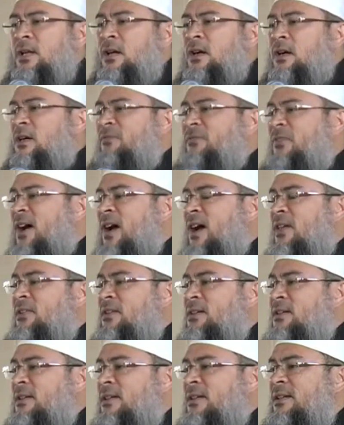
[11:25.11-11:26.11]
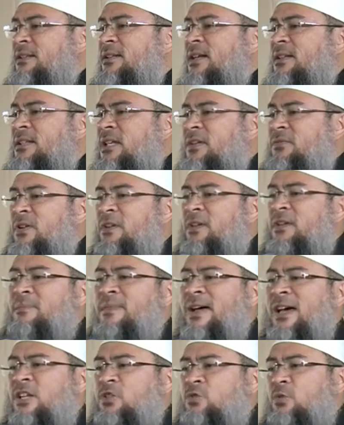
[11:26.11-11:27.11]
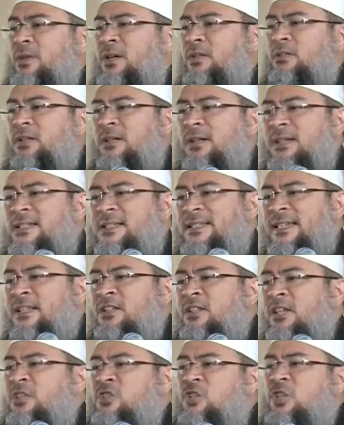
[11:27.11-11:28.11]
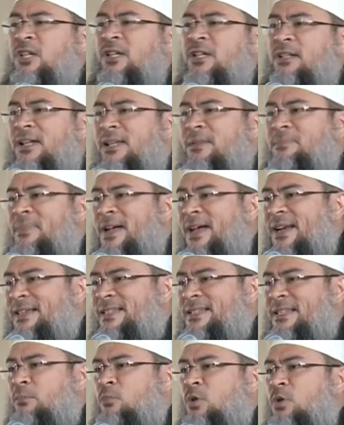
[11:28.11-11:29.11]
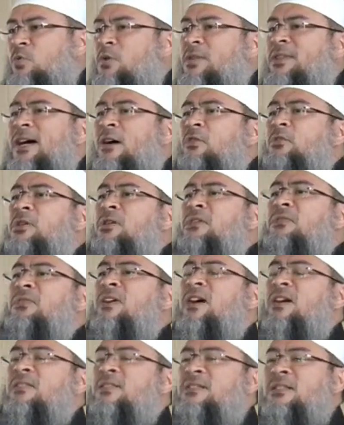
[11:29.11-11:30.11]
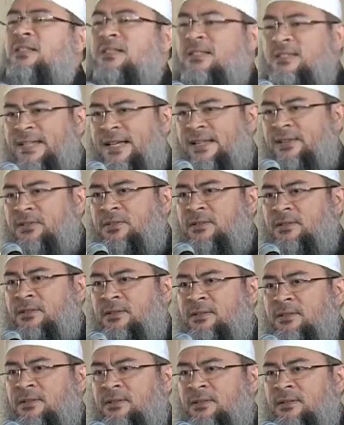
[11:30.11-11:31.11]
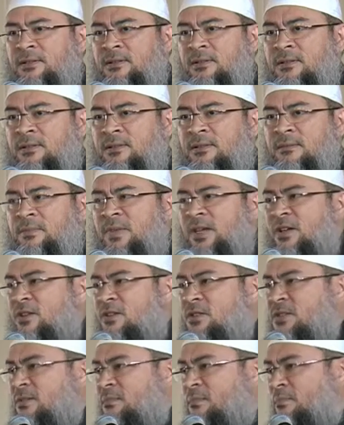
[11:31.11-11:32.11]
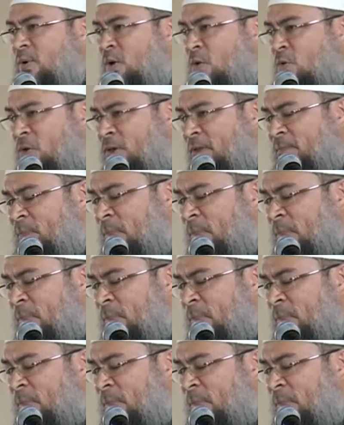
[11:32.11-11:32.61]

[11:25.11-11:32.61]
Her father cannot give her in marriage without her consent, and she cannot marry someone without her father's consent, because both